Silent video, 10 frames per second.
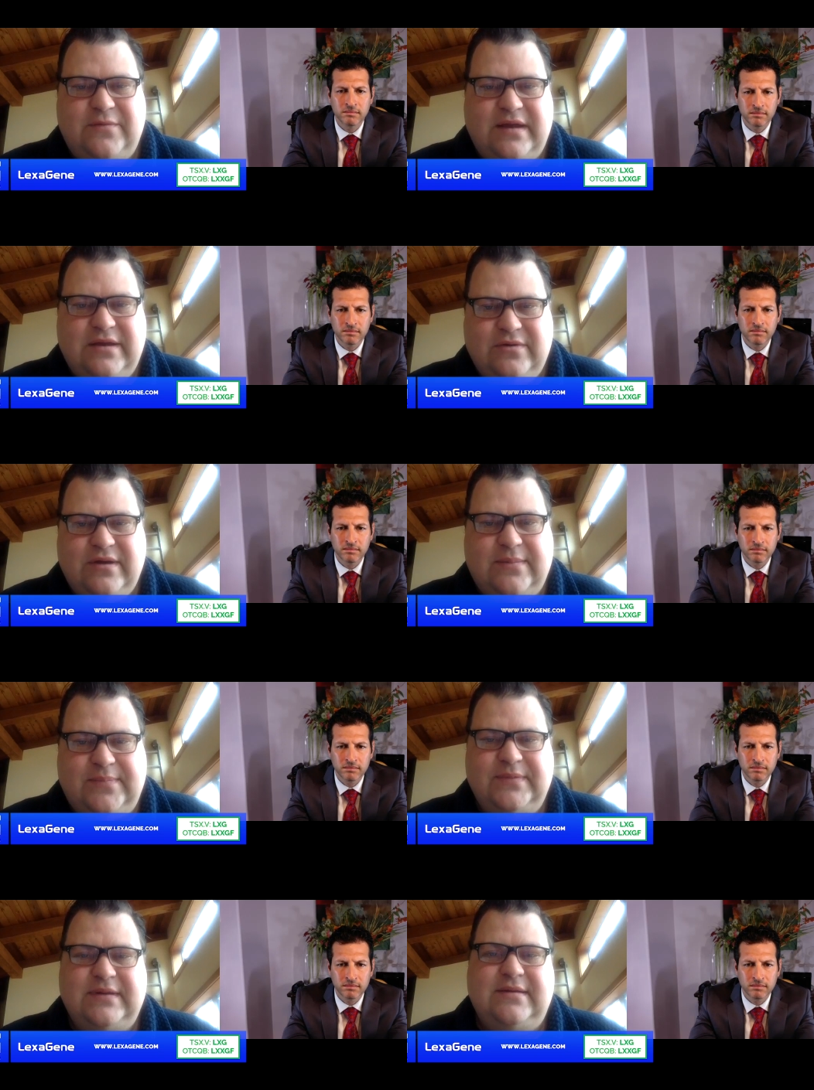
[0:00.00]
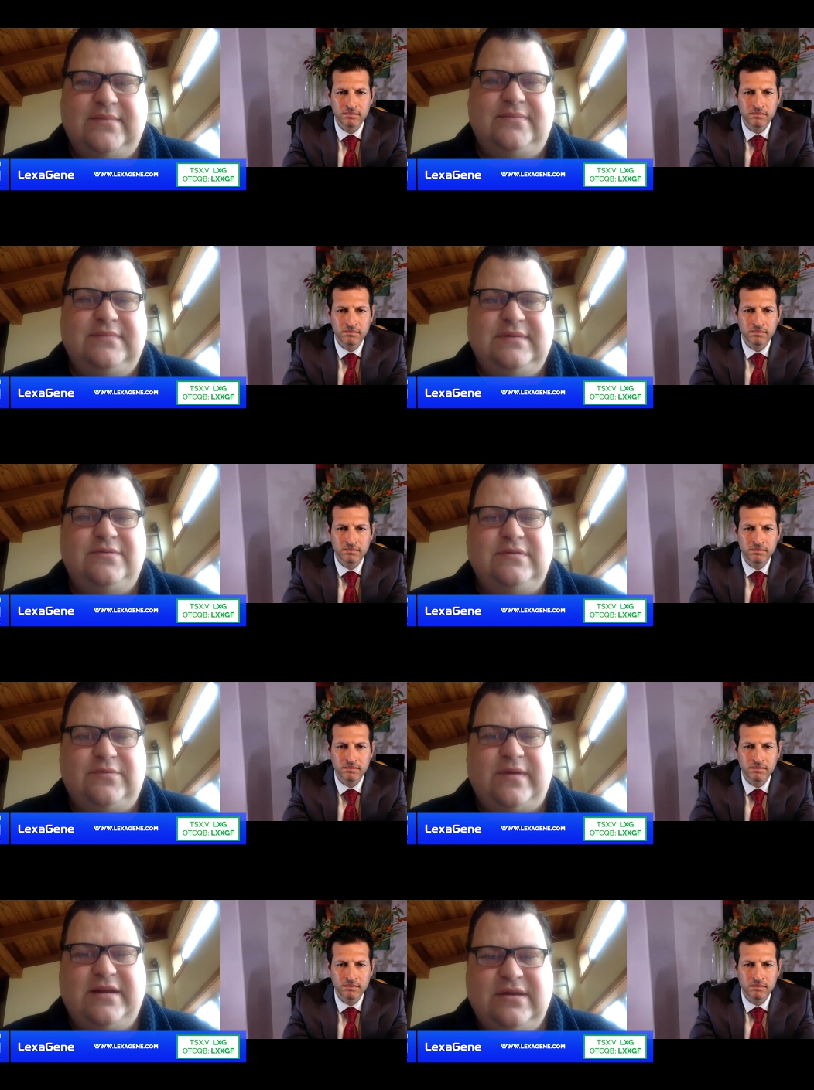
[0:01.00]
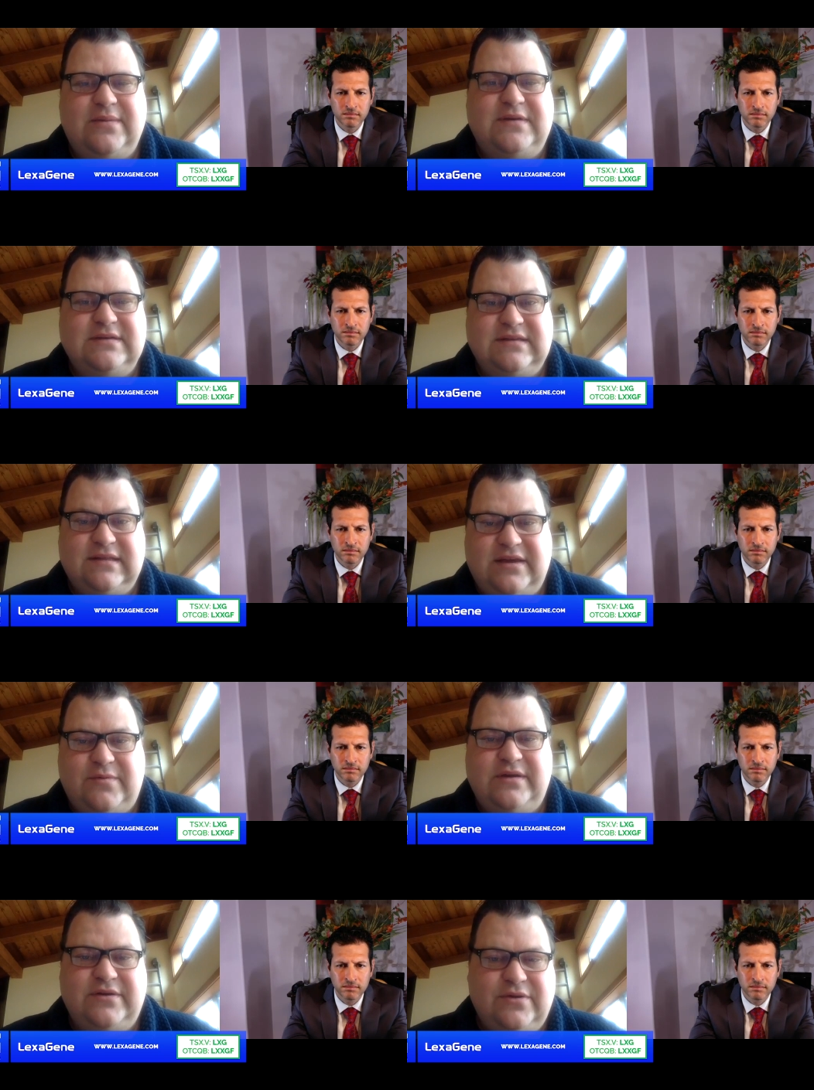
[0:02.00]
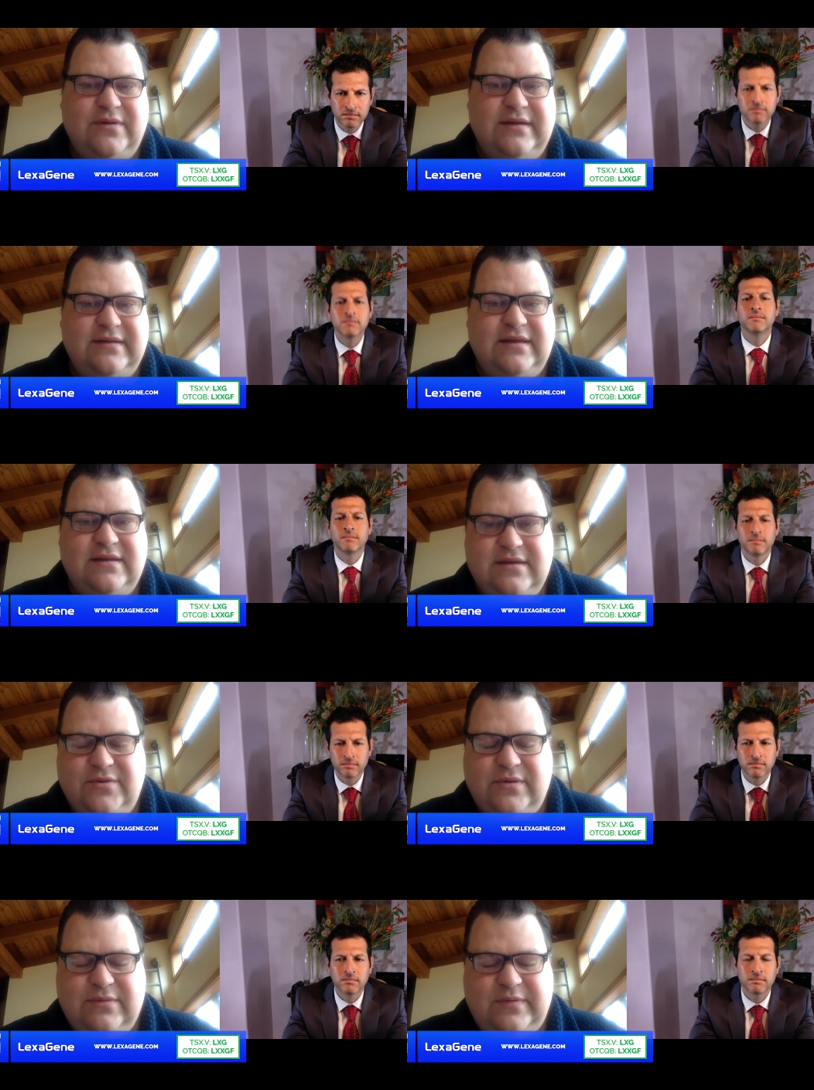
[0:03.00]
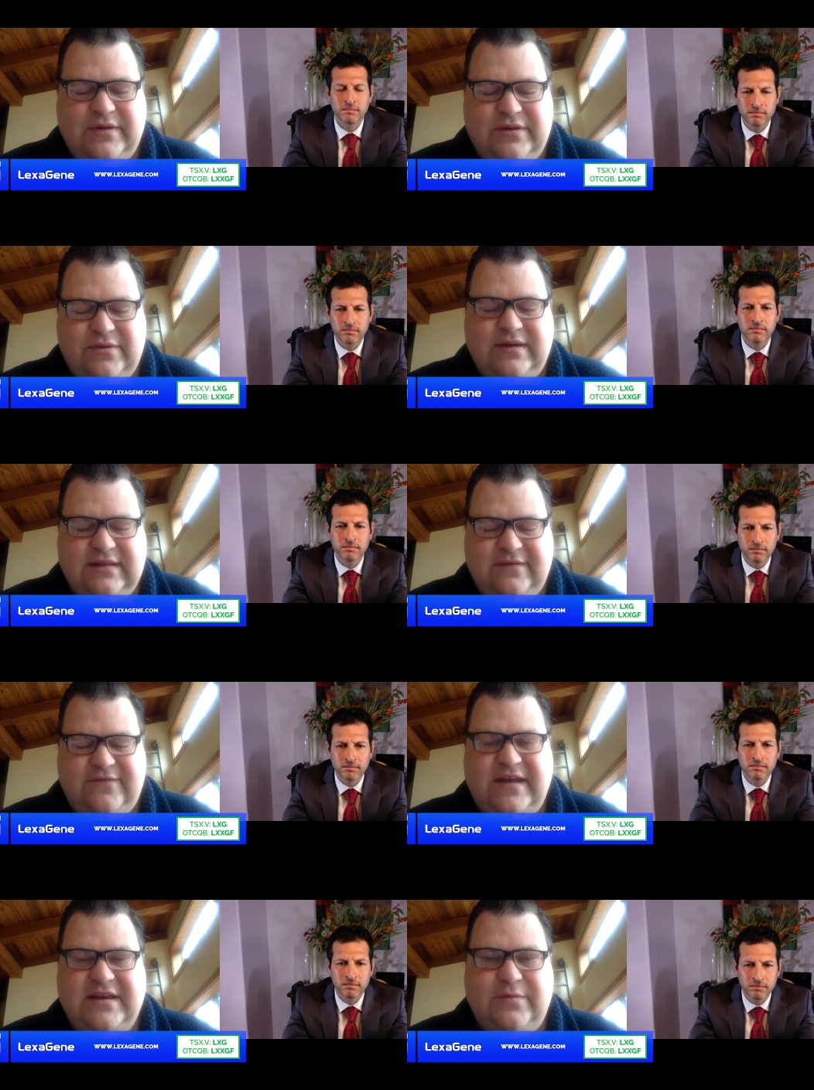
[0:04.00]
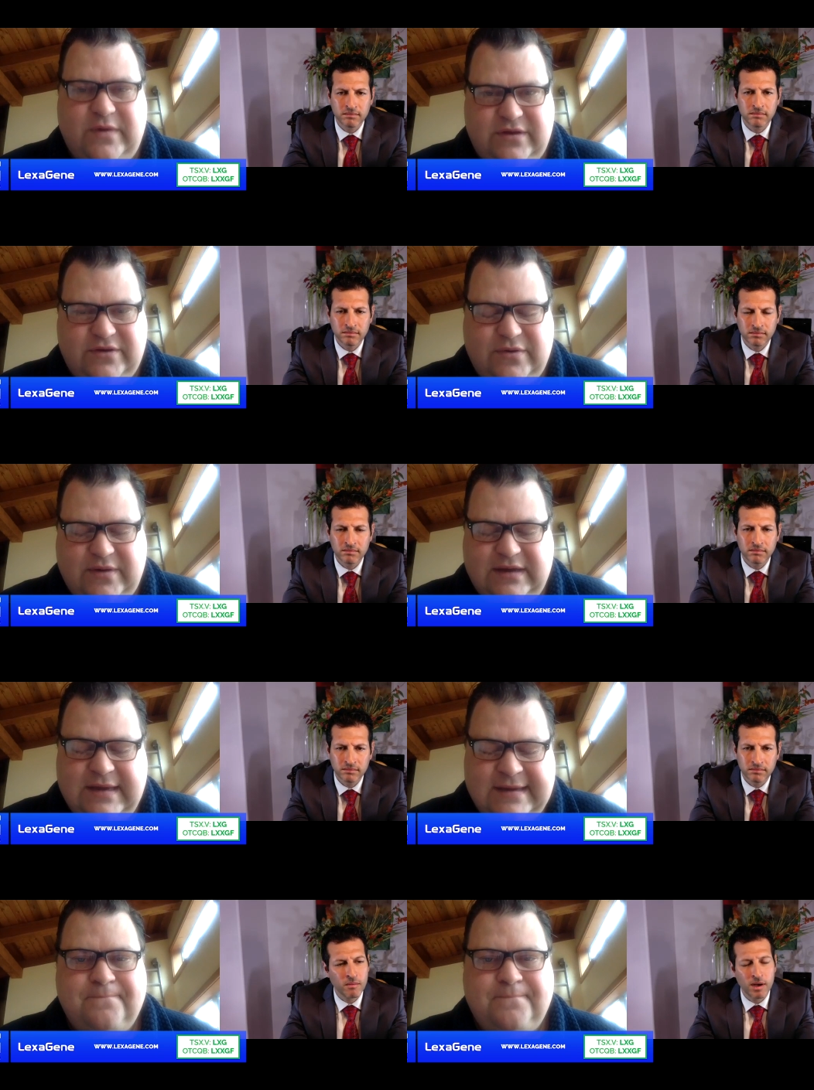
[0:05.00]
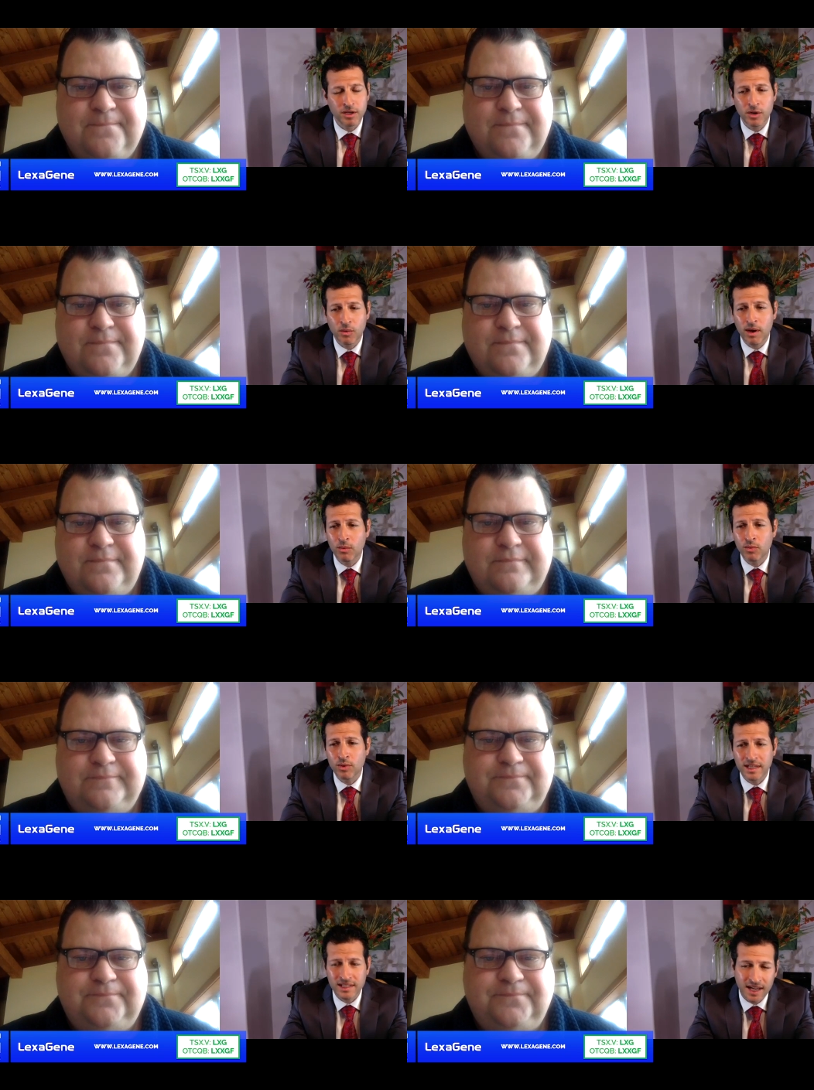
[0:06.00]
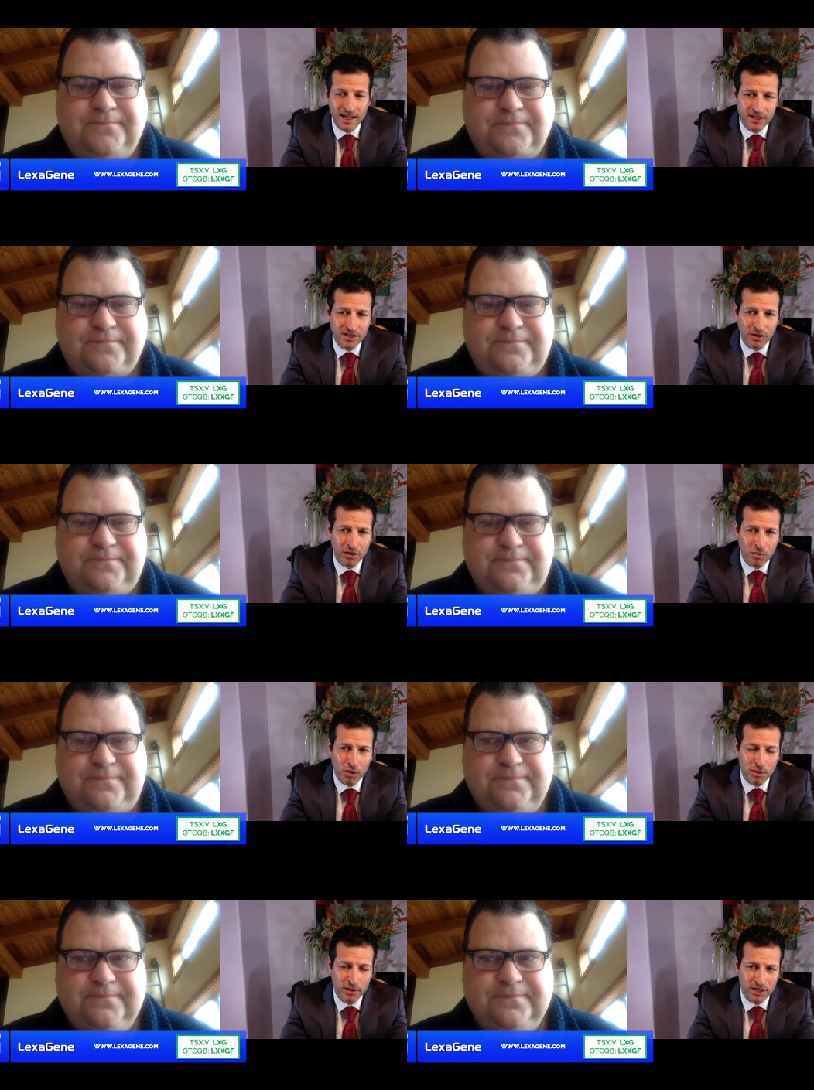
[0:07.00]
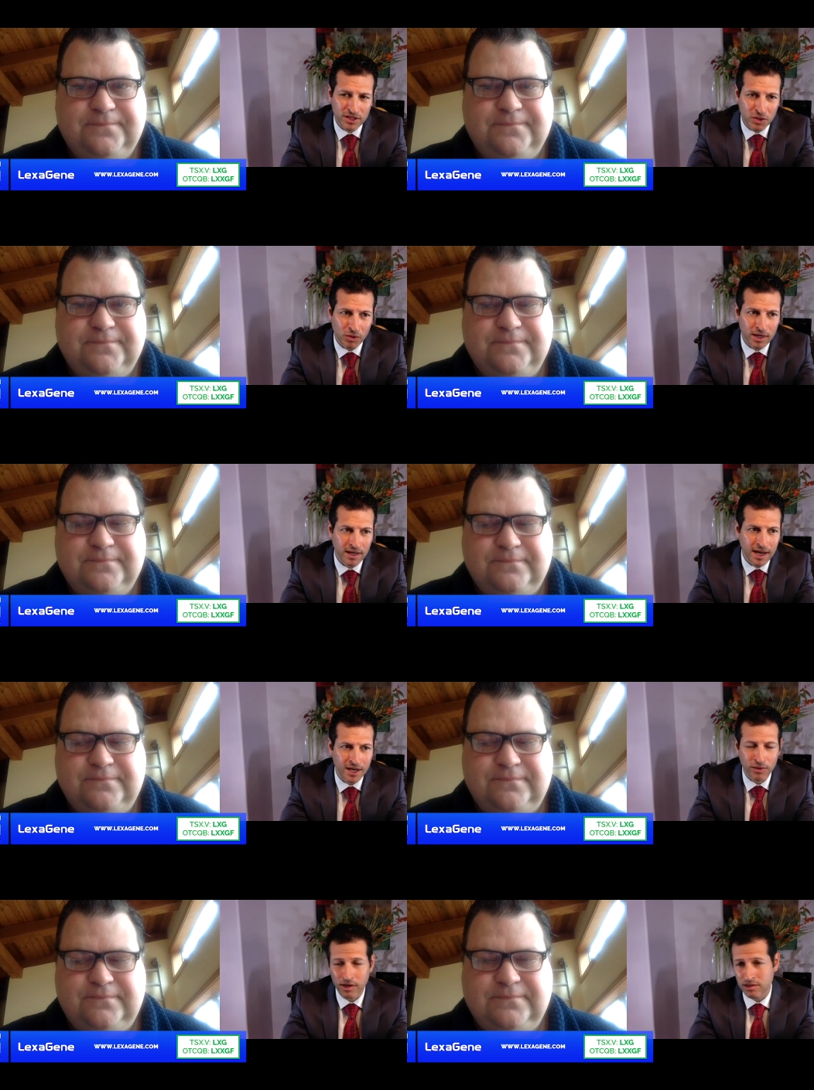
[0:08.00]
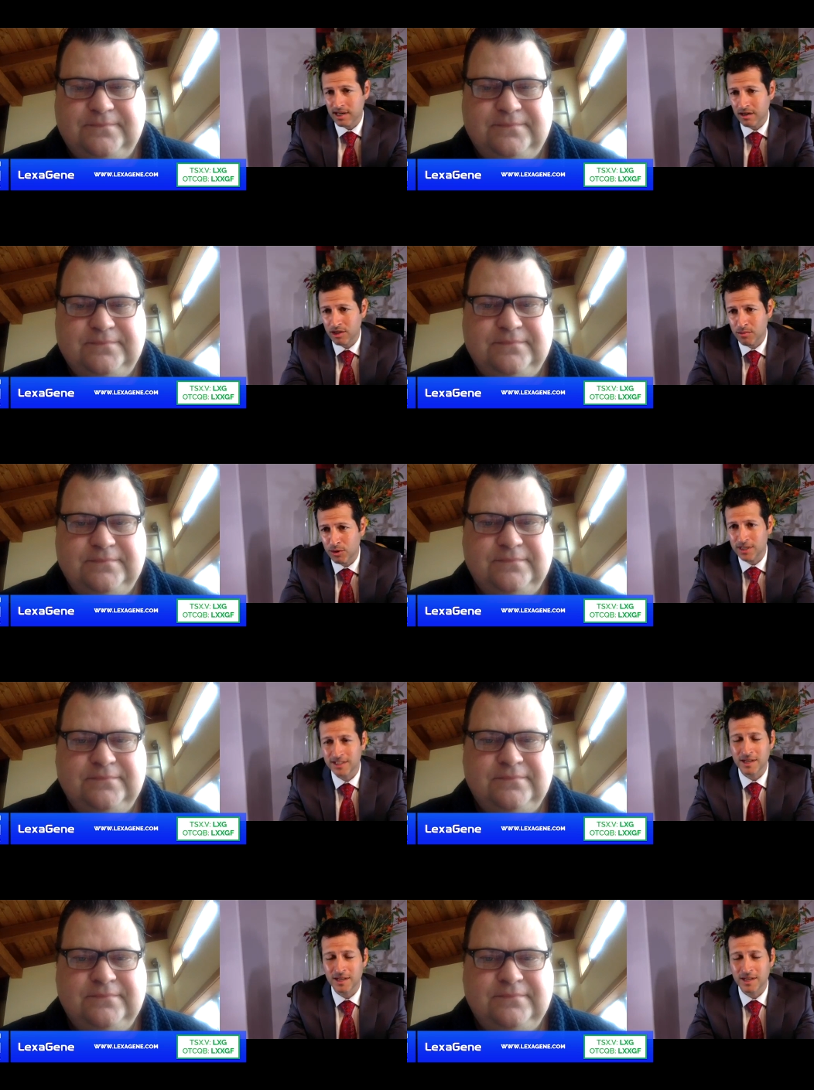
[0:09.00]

Speaker 1: write you up, um, you know, they're writing you up because they like what you're doing and they agree with what you're doing and they vetted what you're doing.
Speaker 2: Well, you know what? We're really excited to learn more about this story. I know that our entire community is